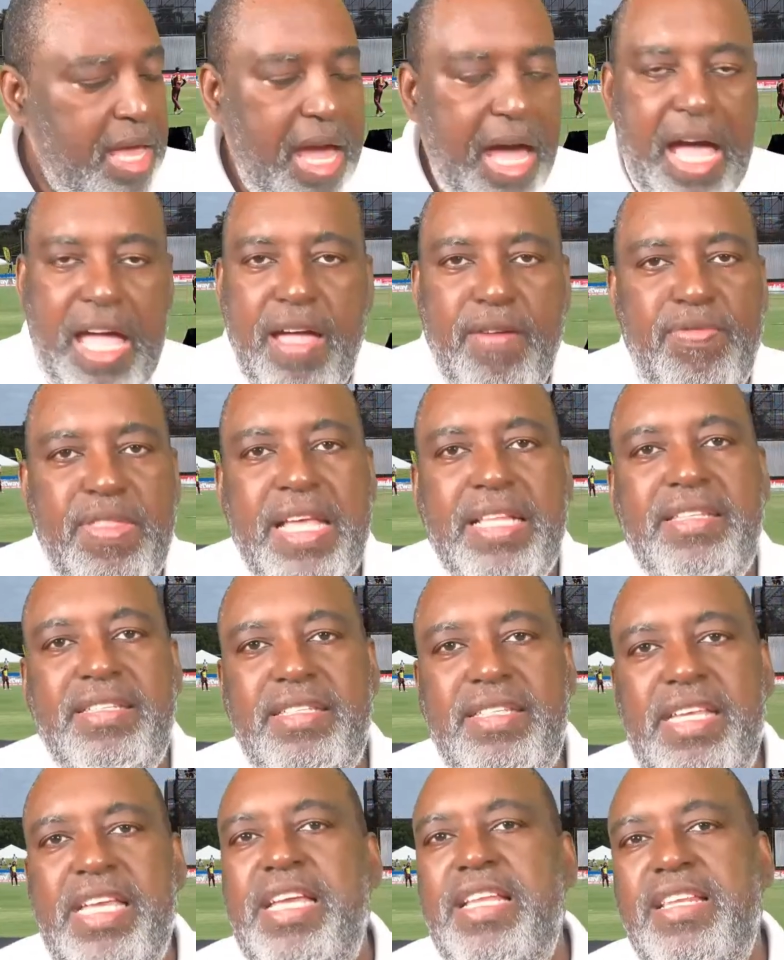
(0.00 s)
I have not
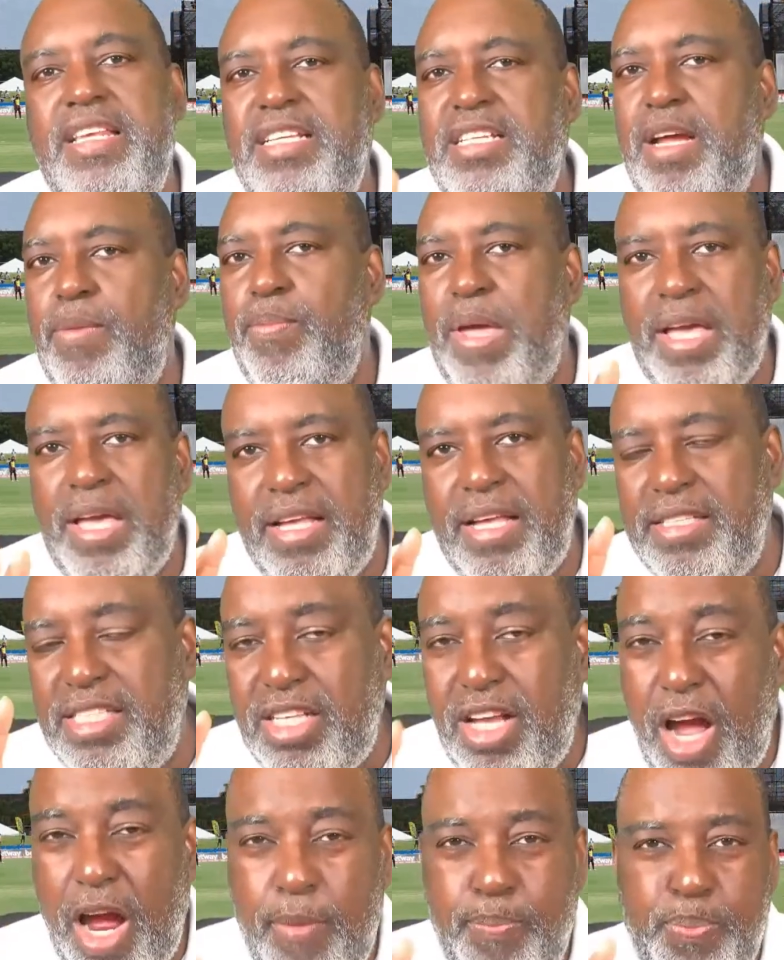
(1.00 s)
seen the Jamaican
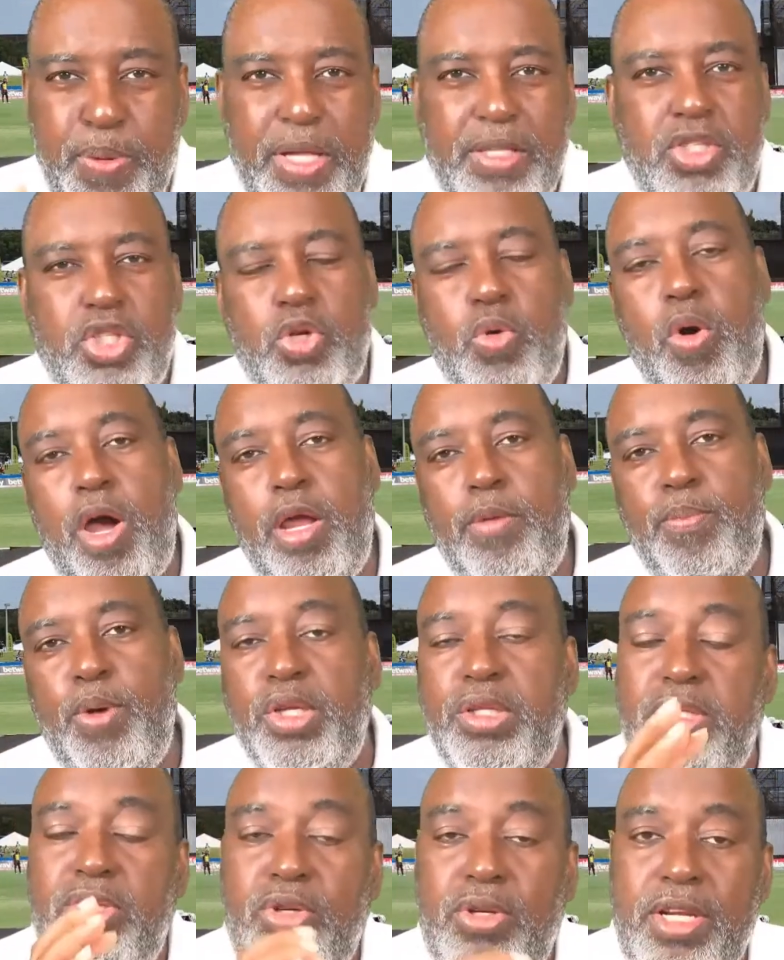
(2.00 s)
Scorpion squad,
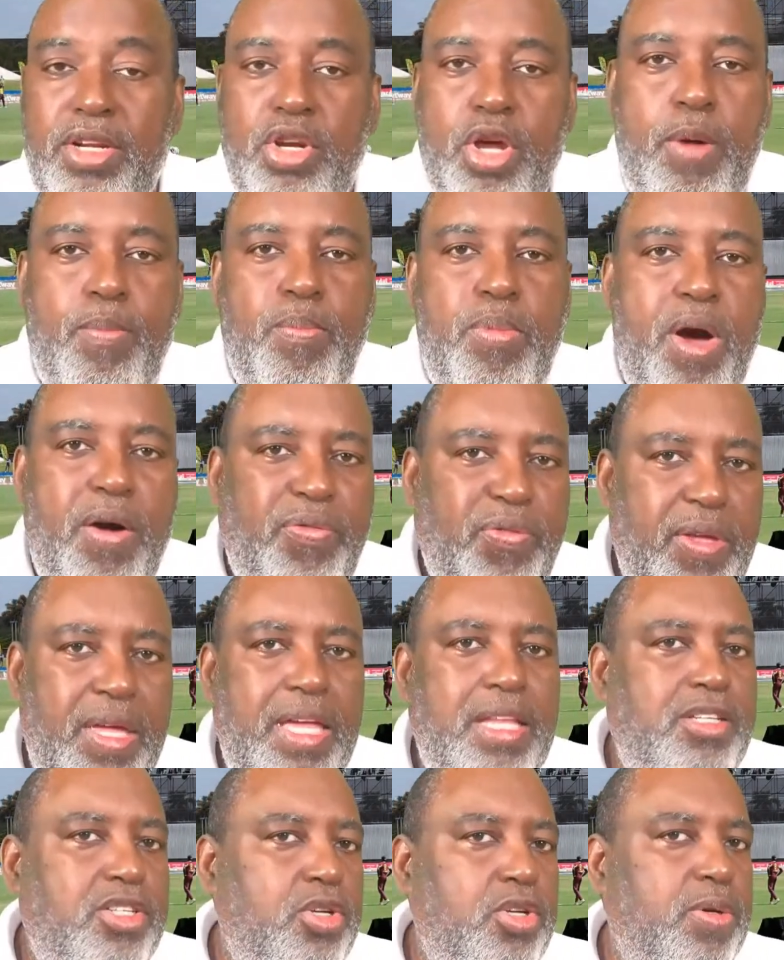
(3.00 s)
but to the number of
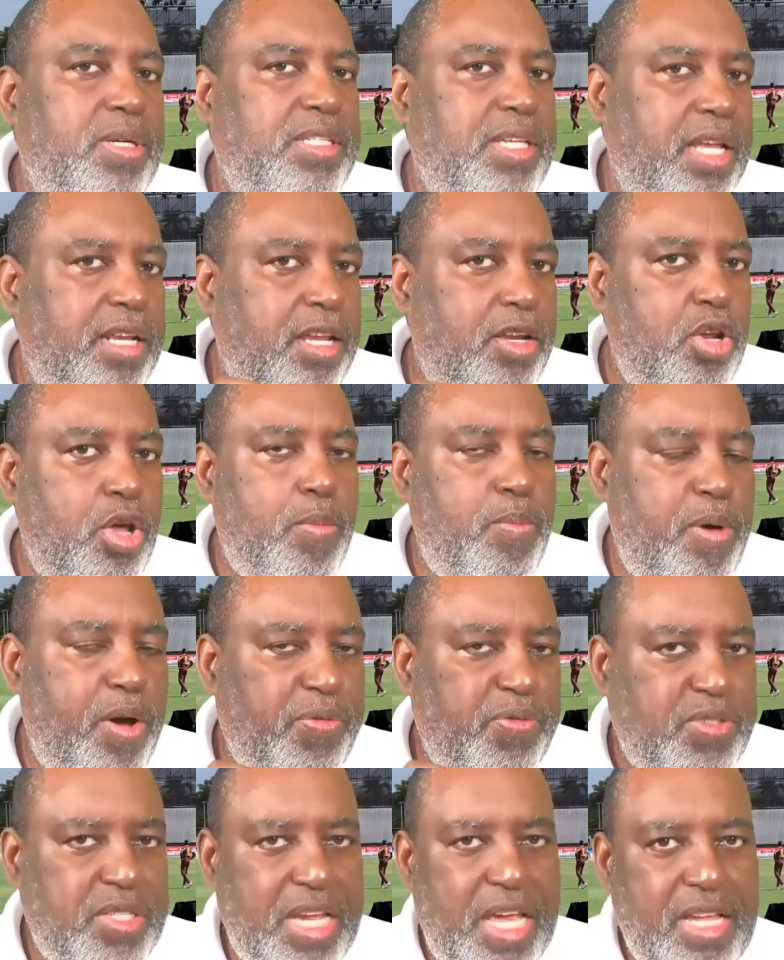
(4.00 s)
injuries and the number
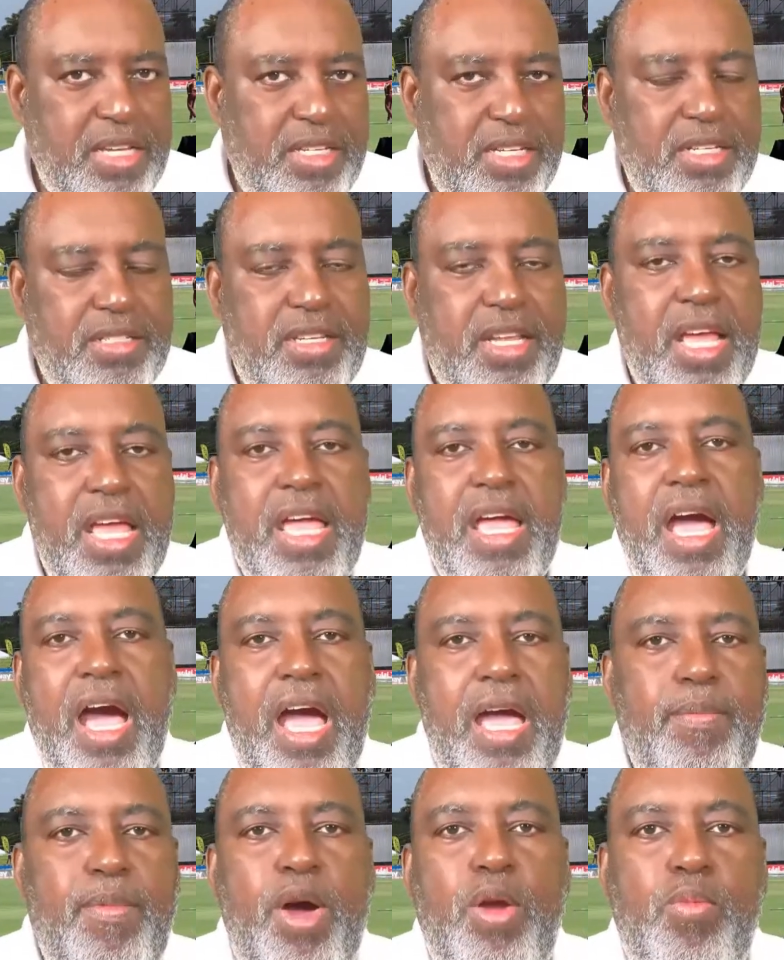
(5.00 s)
of changes,
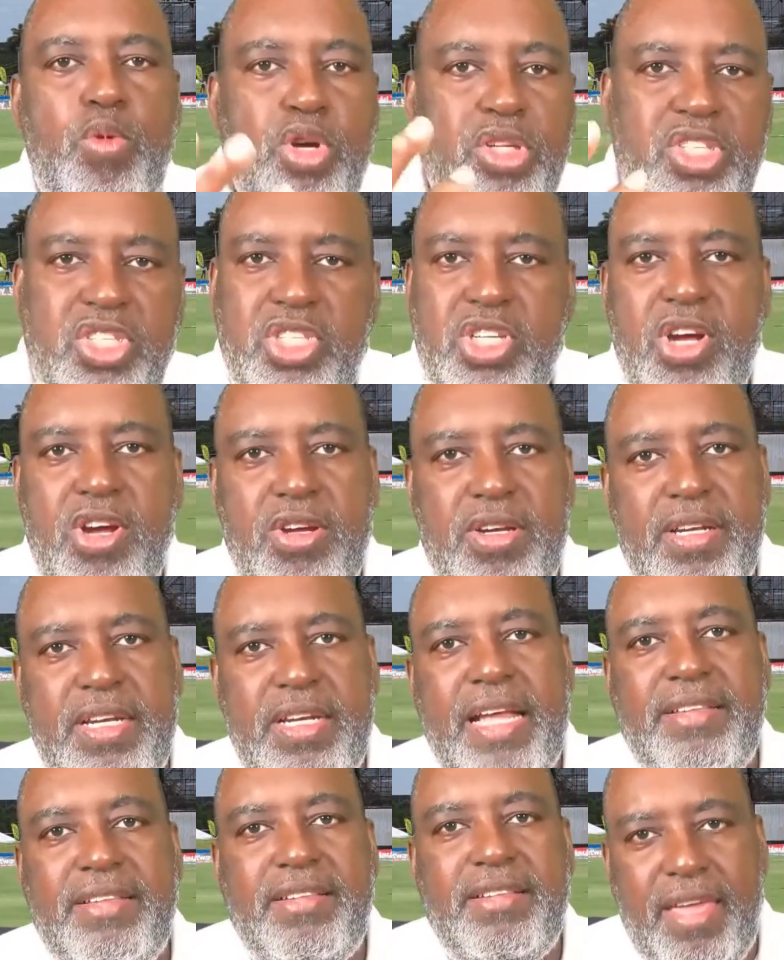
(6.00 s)
I'm almost certain
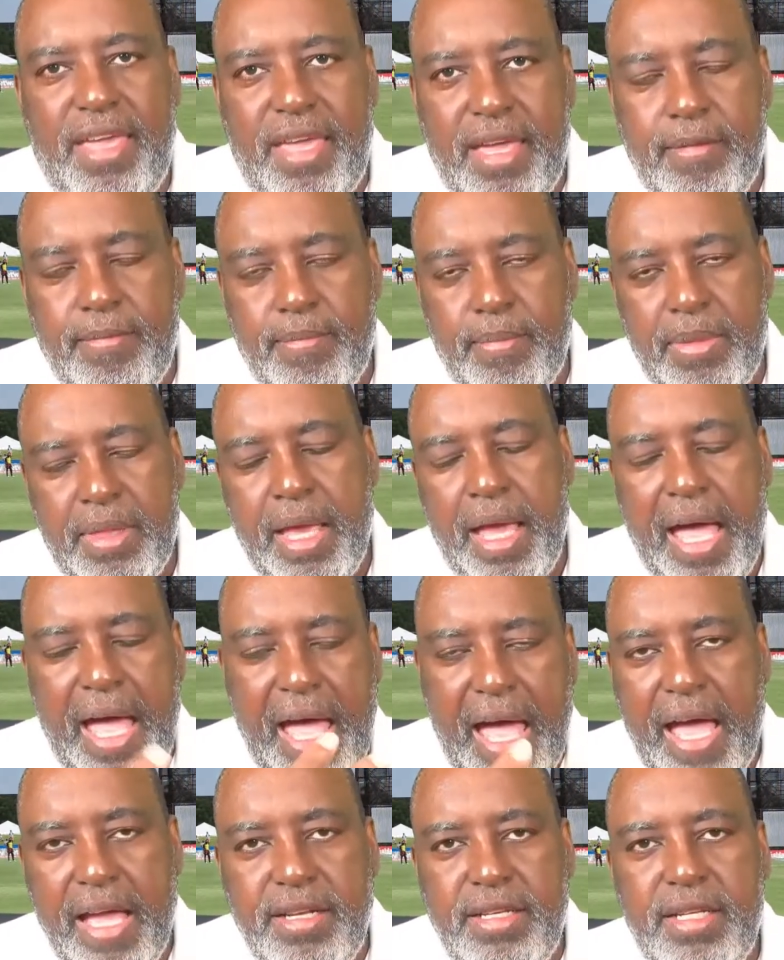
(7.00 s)
that King
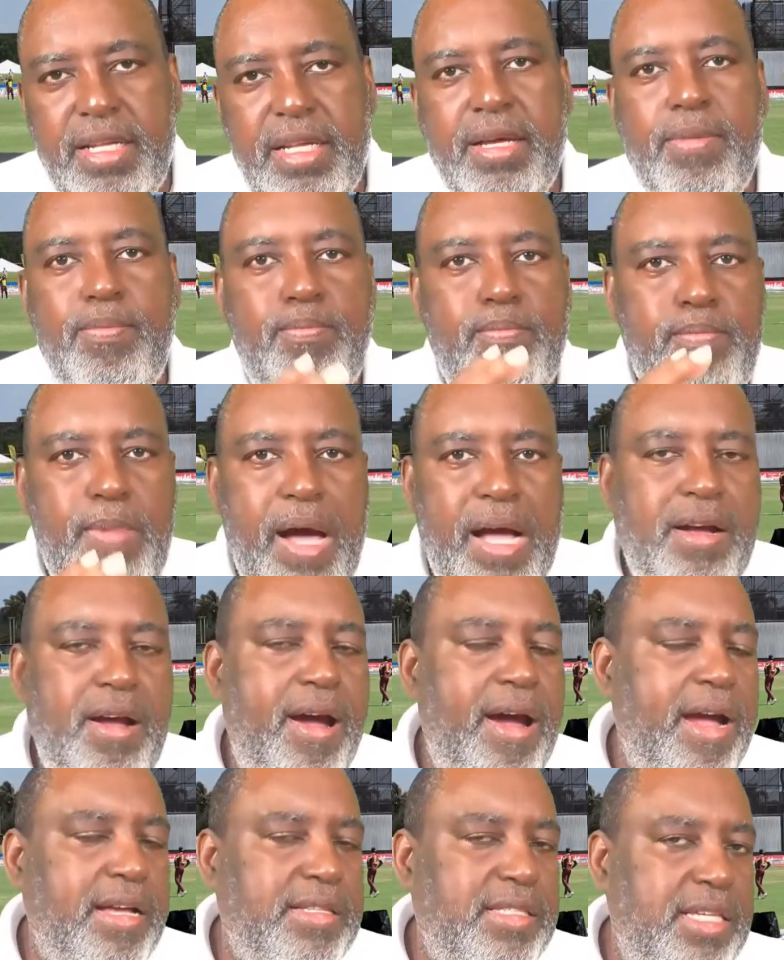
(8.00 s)
and
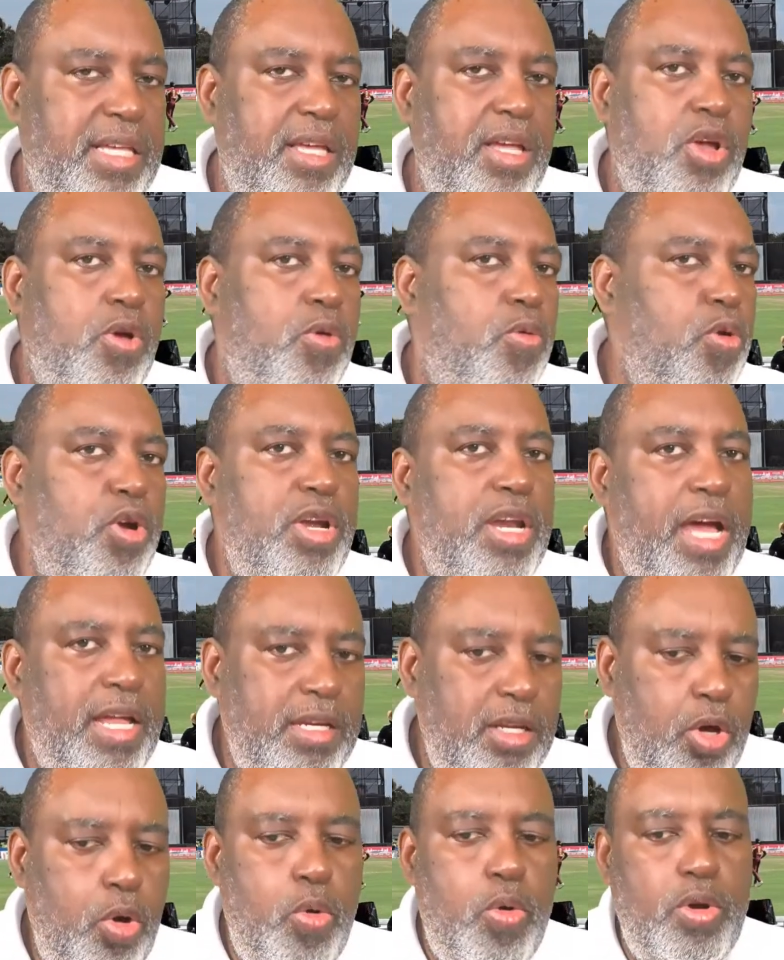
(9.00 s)
McCarthy were
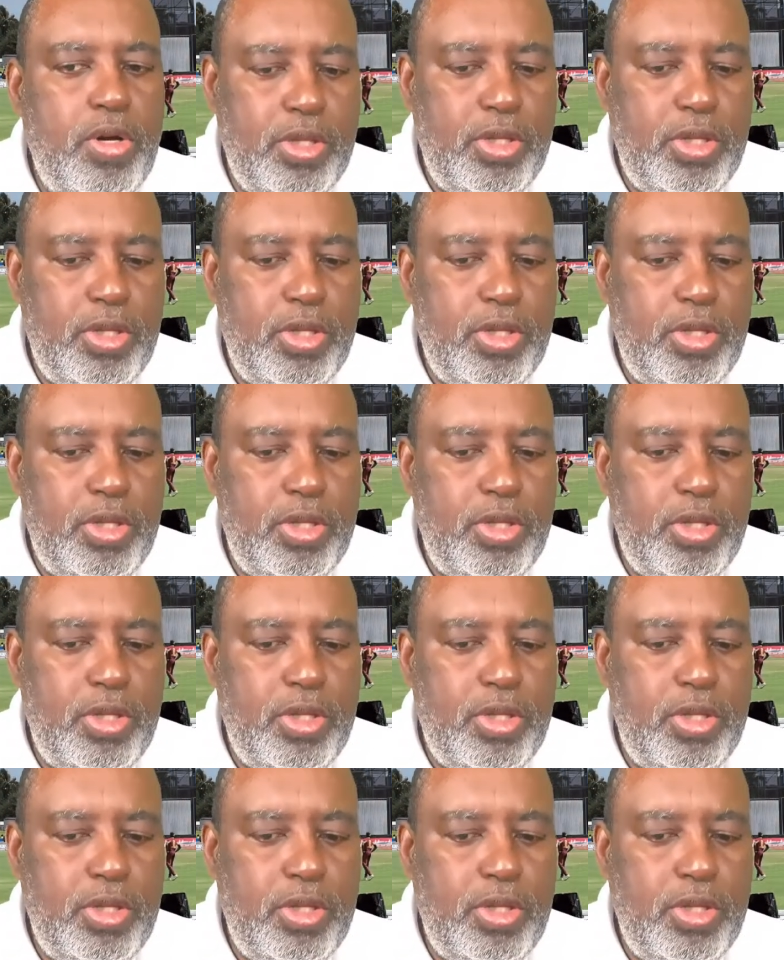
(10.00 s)
not the only